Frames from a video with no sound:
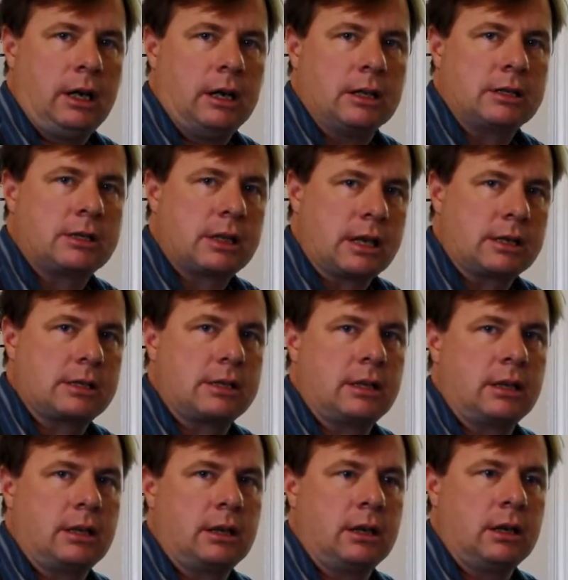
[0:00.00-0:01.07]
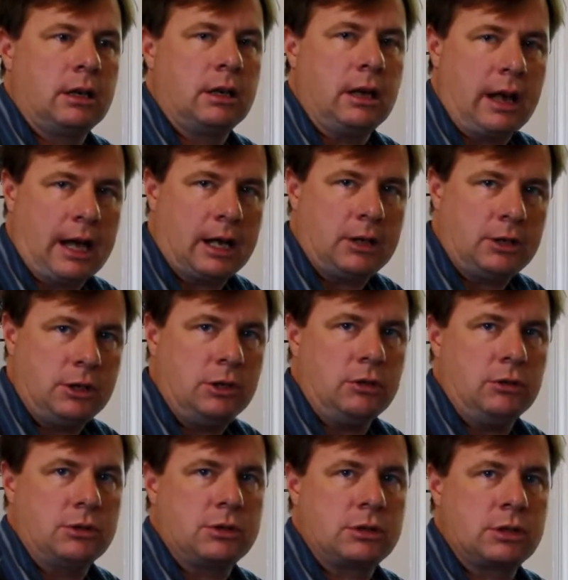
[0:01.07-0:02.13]
in assessing land
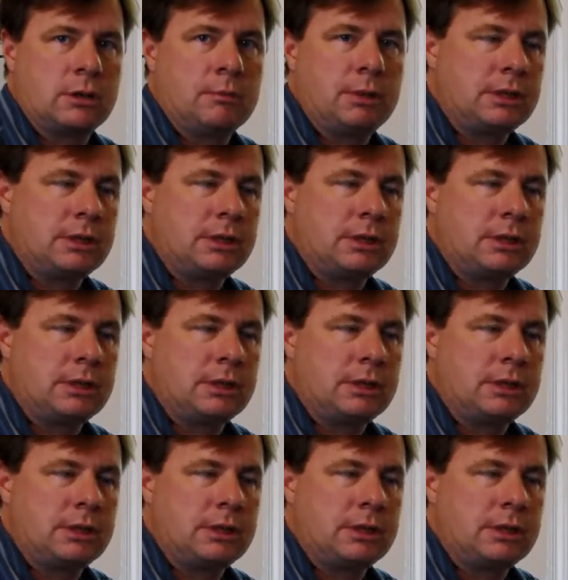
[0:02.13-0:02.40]
use,